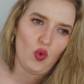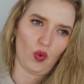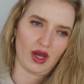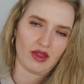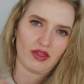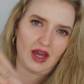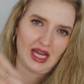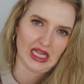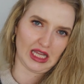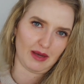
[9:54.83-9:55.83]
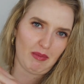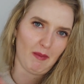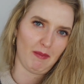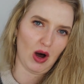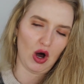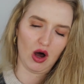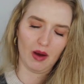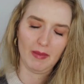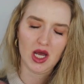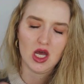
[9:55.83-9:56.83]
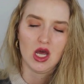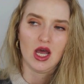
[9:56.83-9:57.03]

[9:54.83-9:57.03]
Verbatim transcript: with a lip balm.